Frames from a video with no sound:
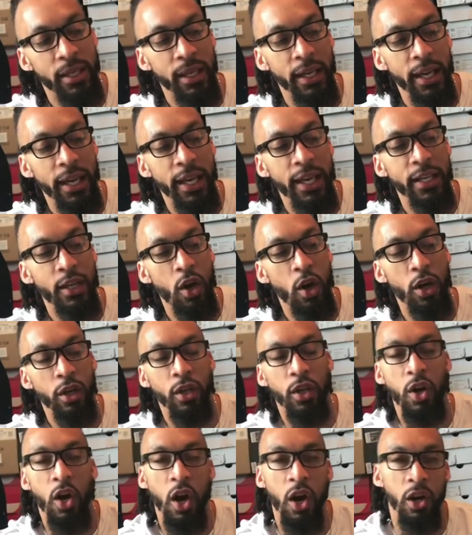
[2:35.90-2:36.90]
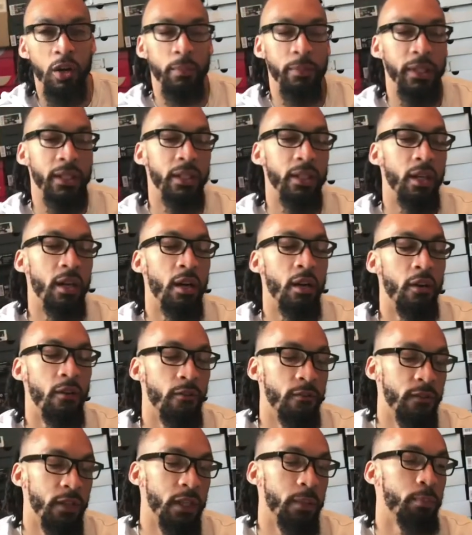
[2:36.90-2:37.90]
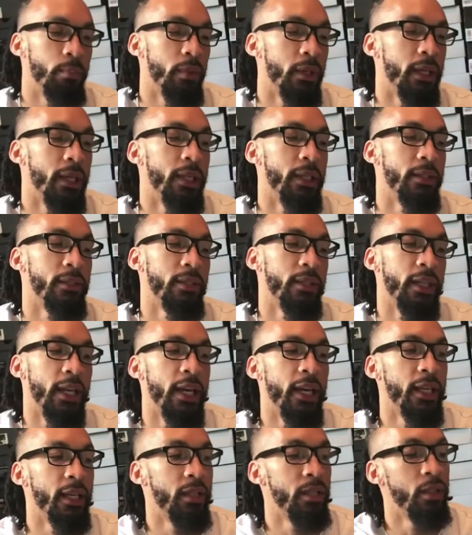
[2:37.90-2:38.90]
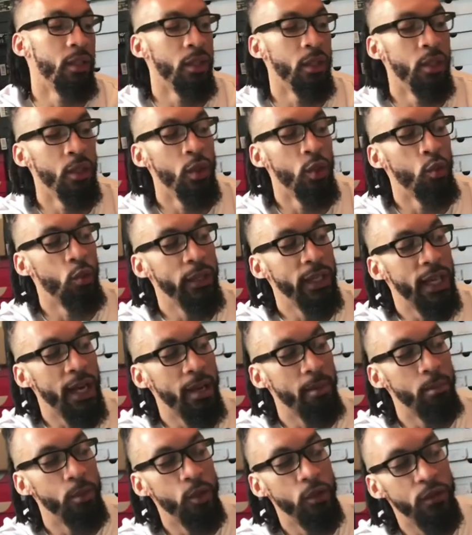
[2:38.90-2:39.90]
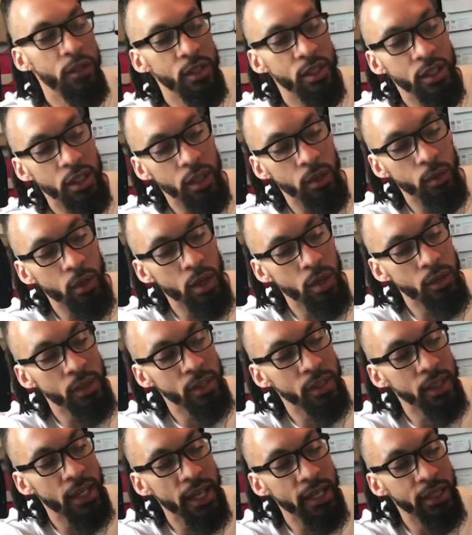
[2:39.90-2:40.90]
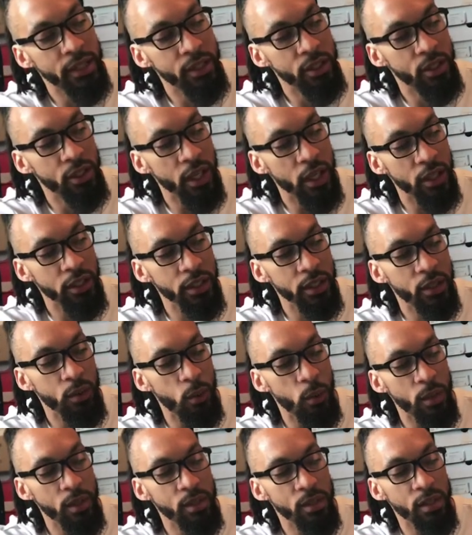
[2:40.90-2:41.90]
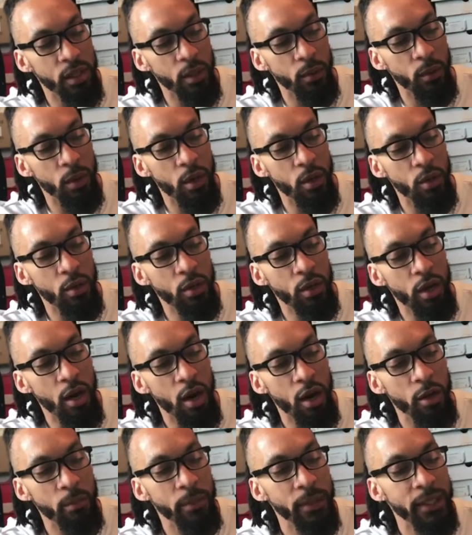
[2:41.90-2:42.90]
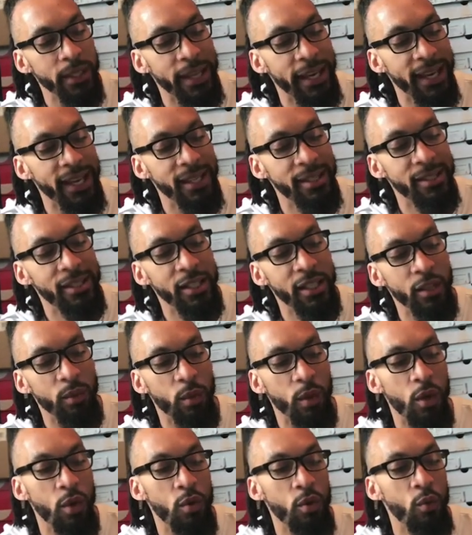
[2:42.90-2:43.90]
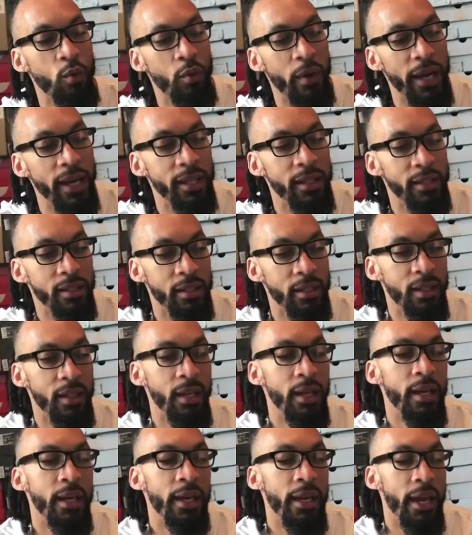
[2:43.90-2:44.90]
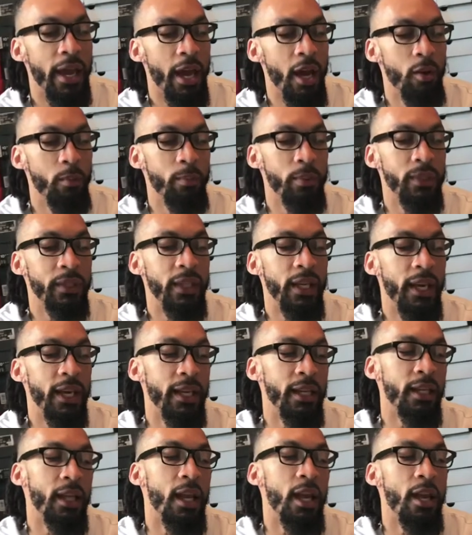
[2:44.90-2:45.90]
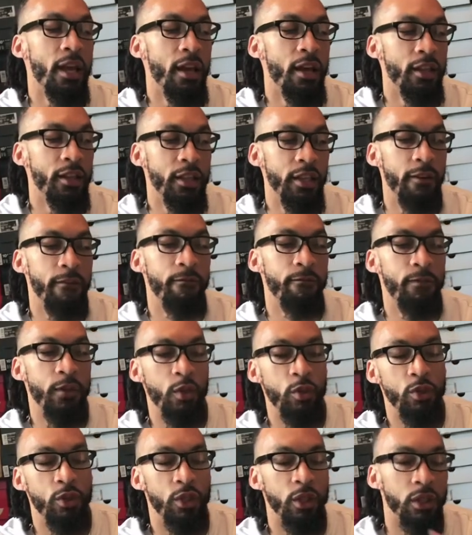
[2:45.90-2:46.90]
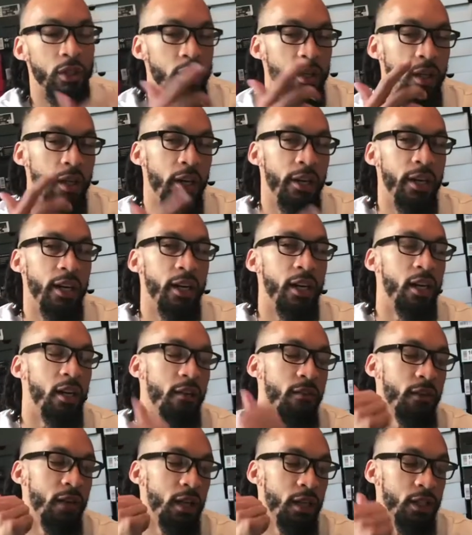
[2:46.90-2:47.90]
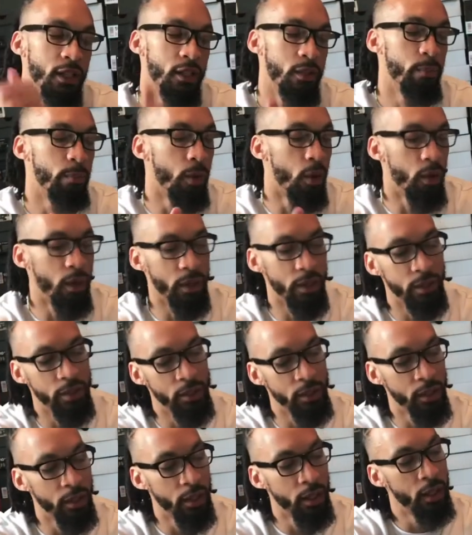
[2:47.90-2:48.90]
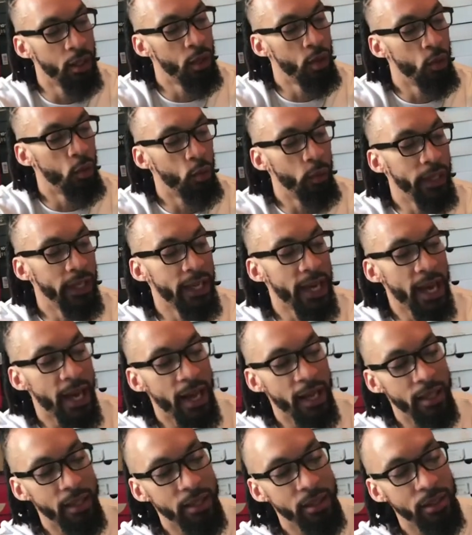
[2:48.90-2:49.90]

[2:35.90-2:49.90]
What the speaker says: and our carbon footprint. Okay, we got Move to Zero is Nike's journey towards zero carbon and zero waste. Help protect the future of sport. We got